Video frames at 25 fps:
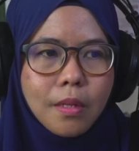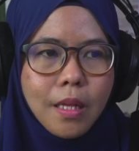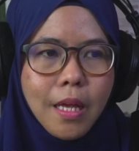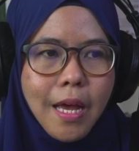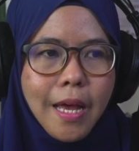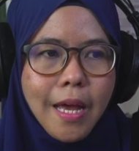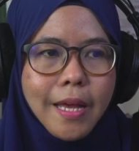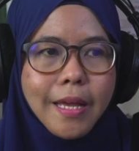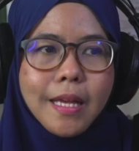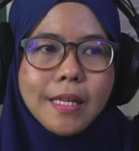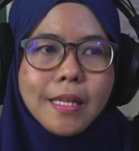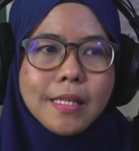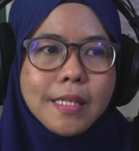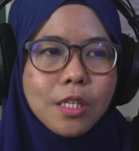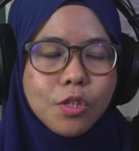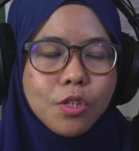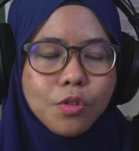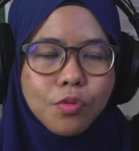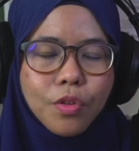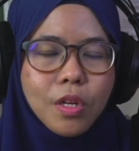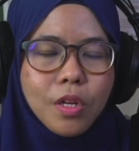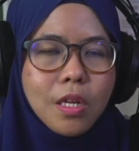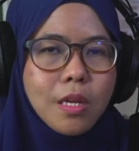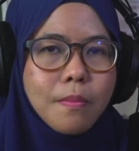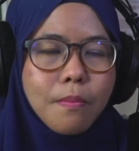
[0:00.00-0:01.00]
guess it's
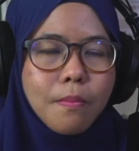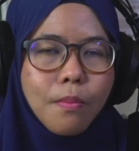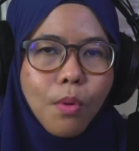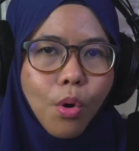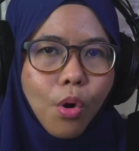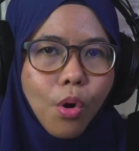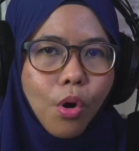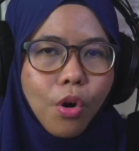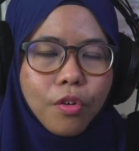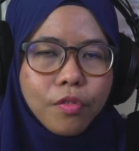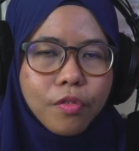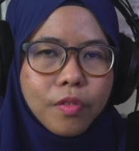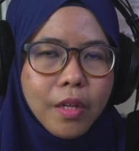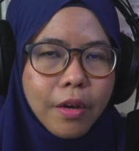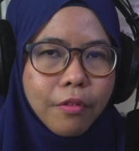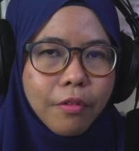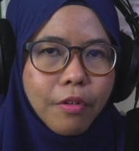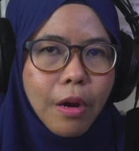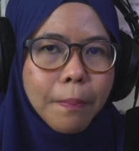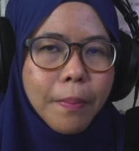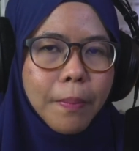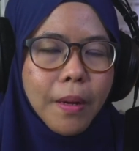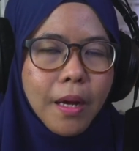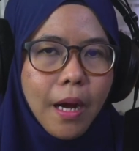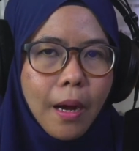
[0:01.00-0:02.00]
really more of like
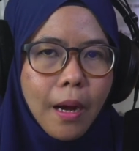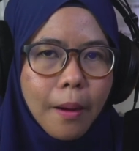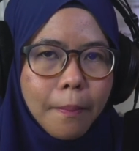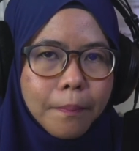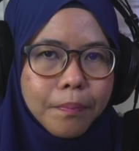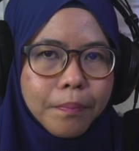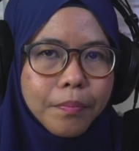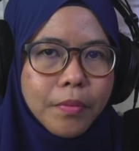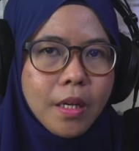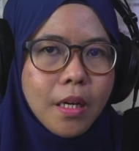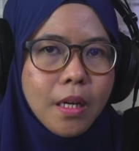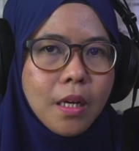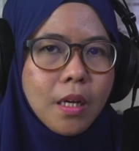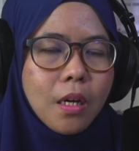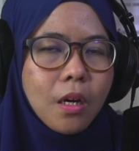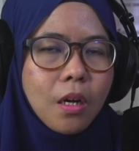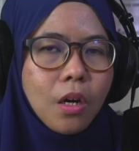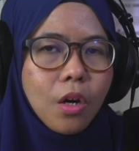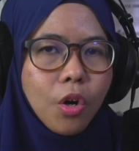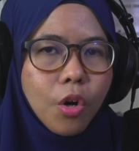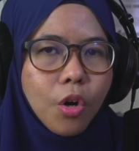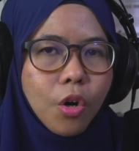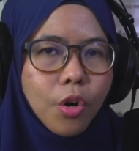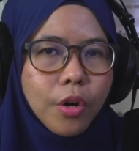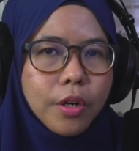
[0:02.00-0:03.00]
wrapping up
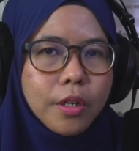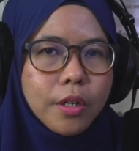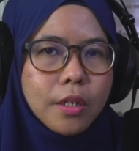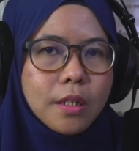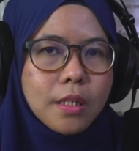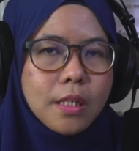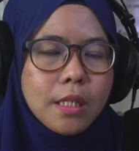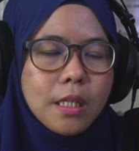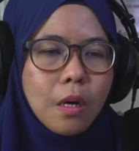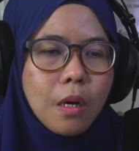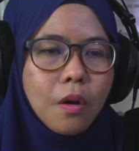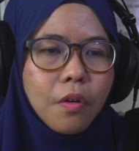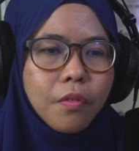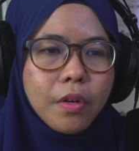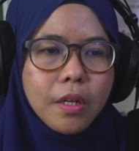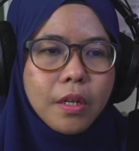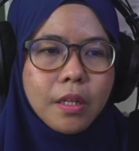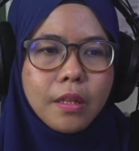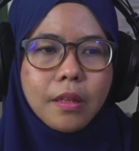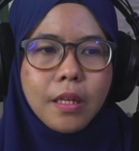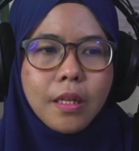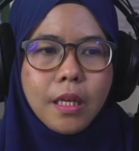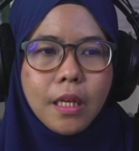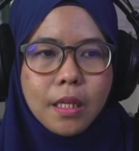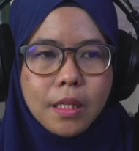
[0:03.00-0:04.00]
on some of the
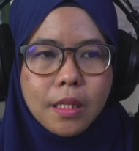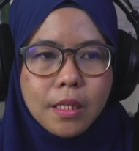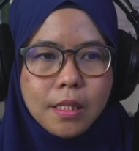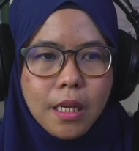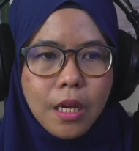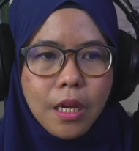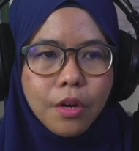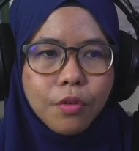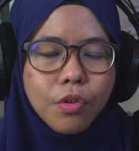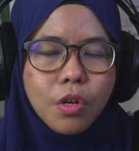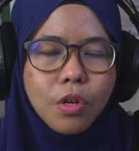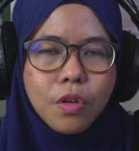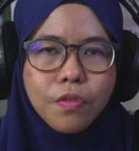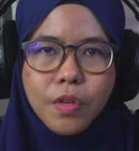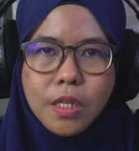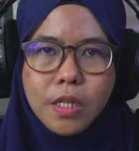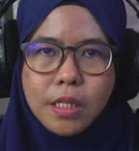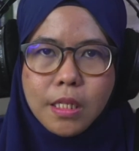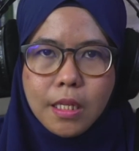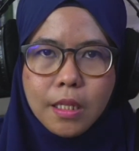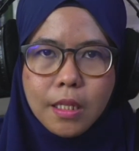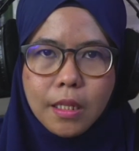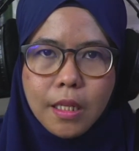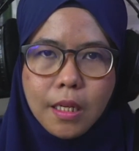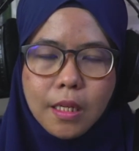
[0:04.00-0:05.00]
things and
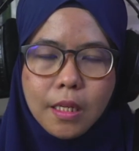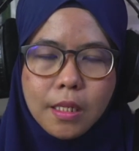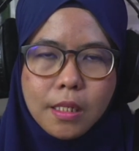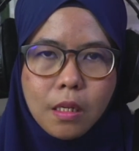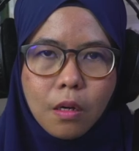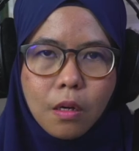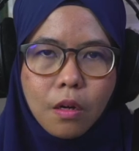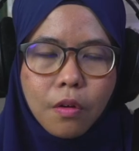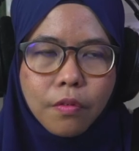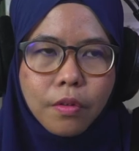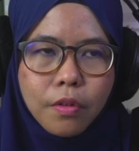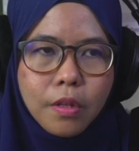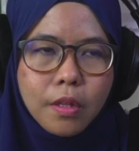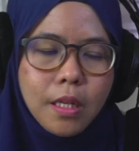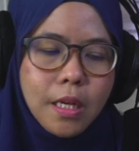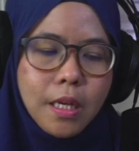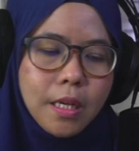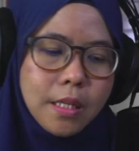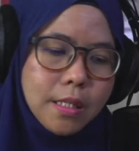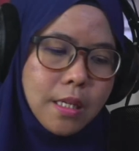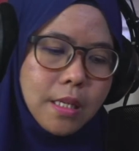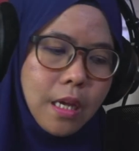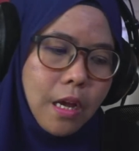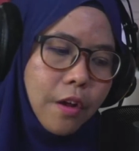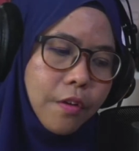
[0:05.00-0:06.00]
revisiting some of the
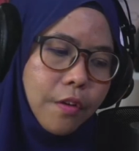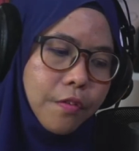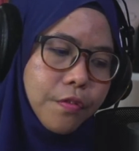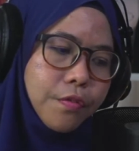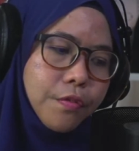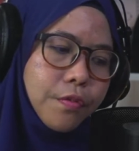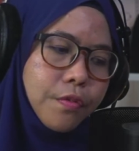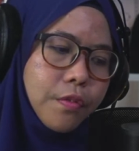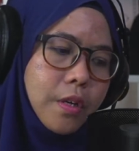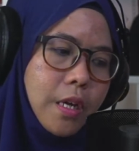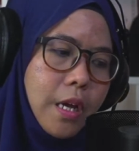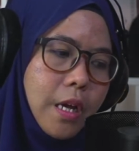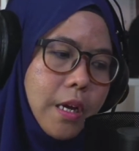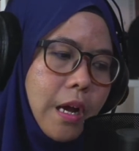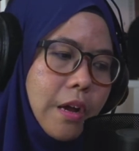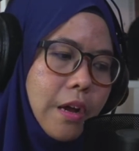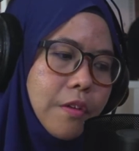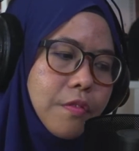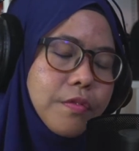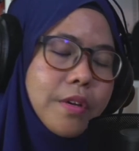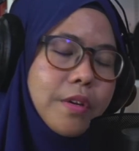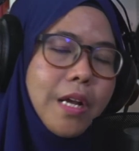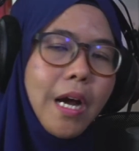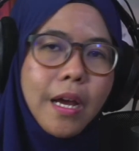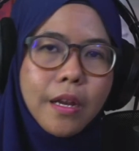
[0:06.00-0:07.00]
things that
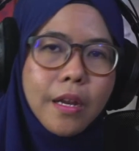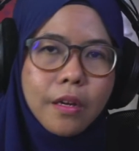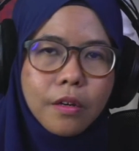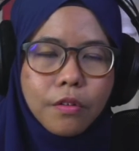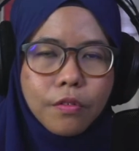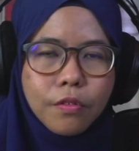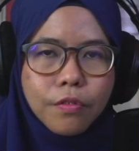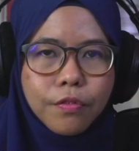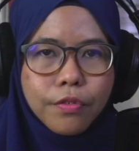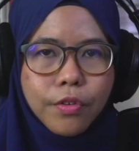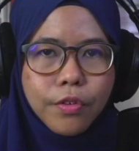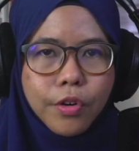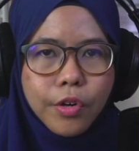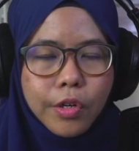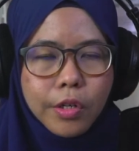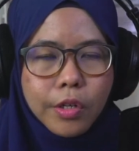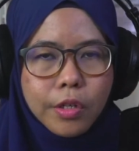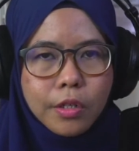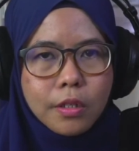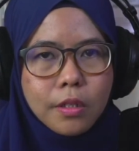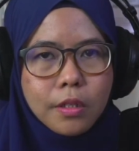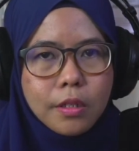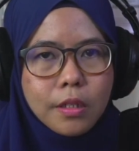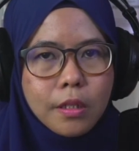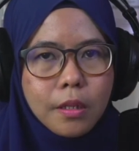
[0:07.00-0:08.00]
I've done
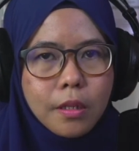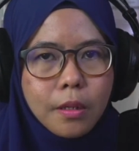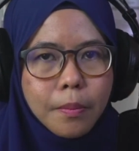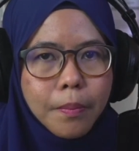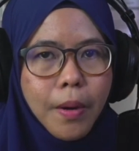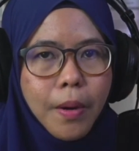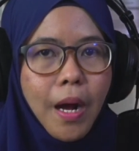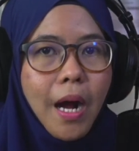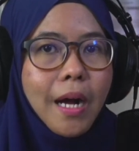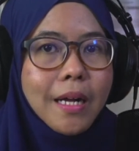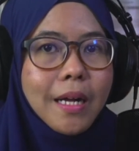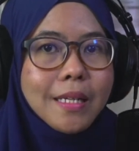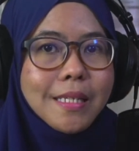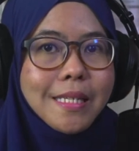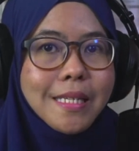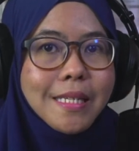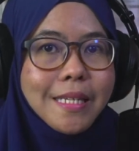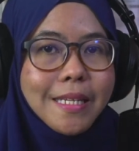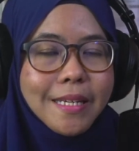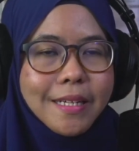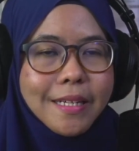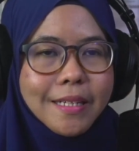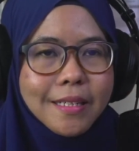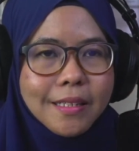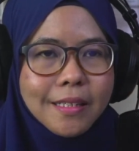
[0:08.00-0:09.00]
for the past
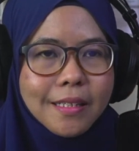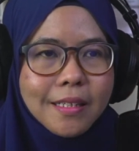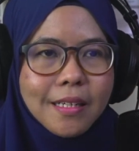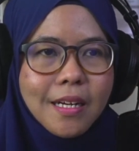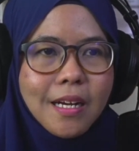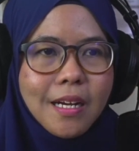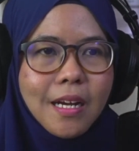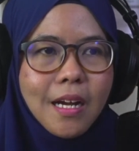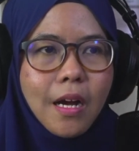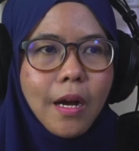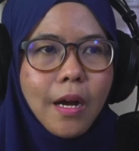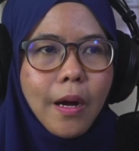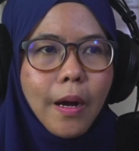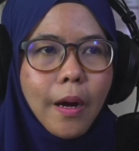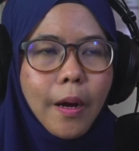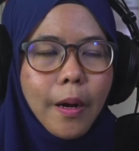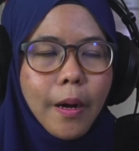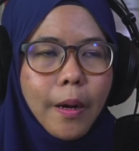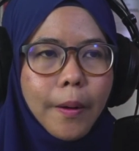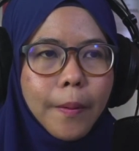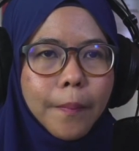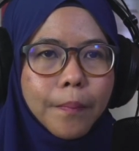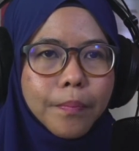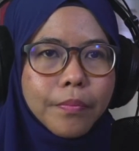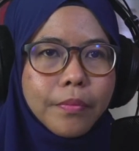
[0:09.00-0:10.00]
year.
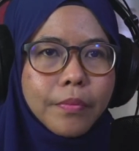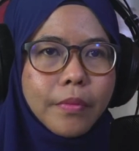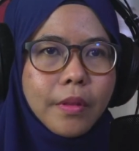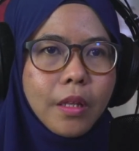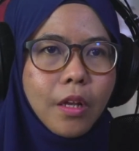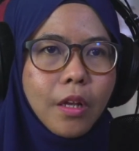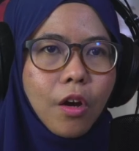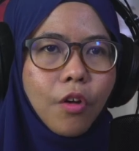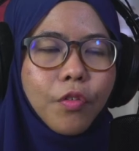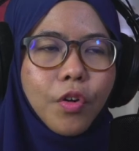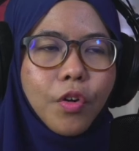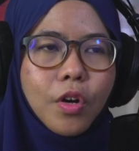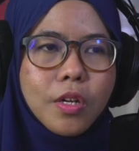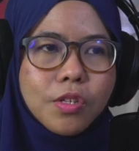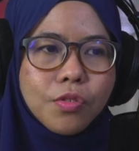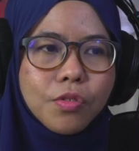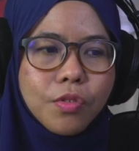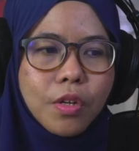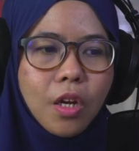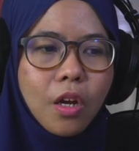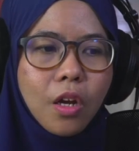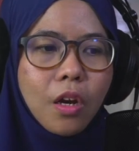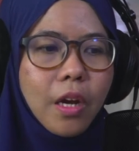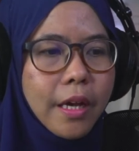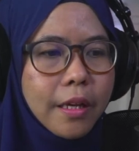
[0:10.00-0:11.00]
Of course,
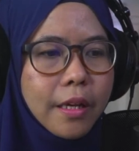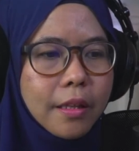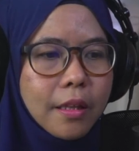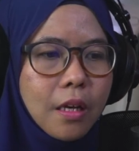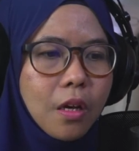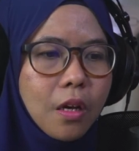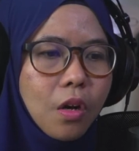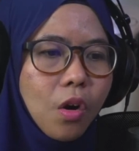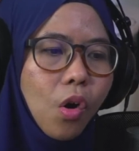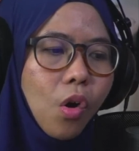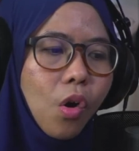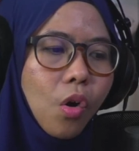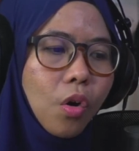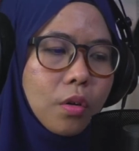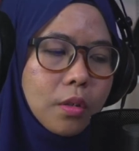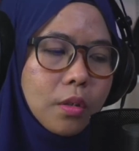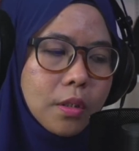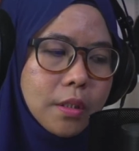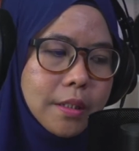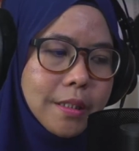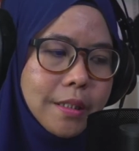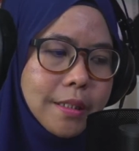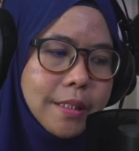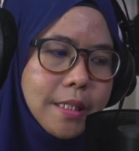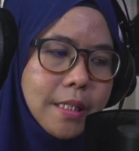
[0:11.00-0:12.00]
recollecting
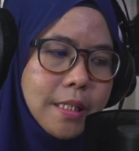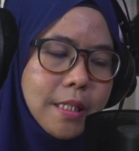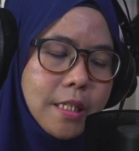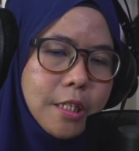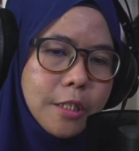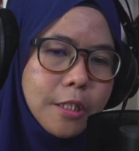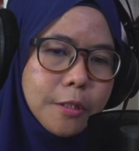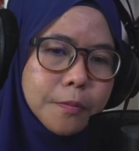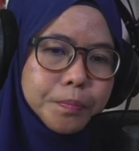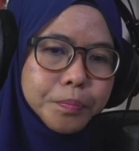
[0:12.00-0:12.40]
all the